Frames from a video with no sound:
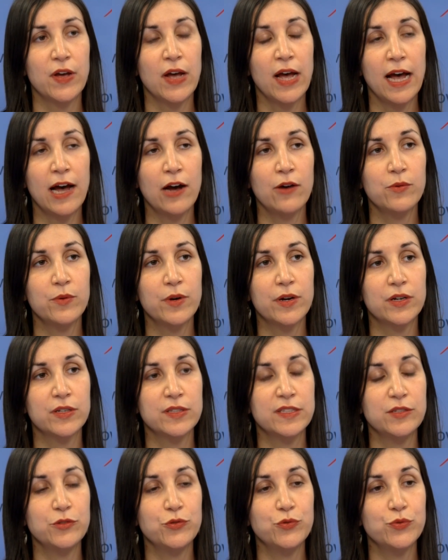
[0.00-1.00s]
how
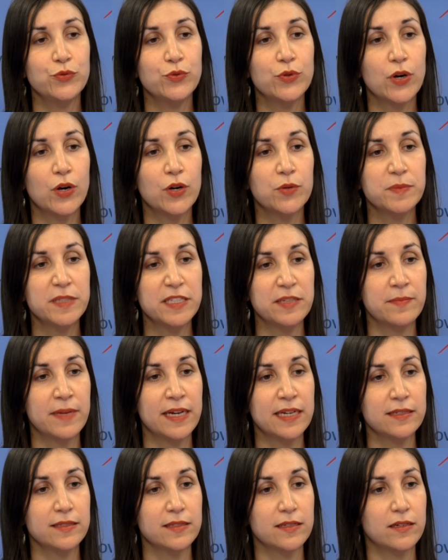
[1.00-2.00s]
did you
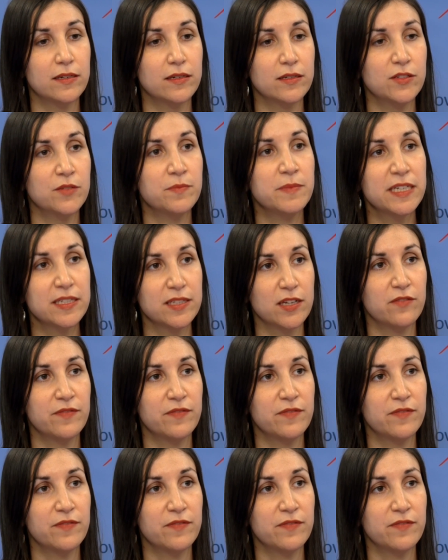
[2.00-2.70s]
optimize the mix of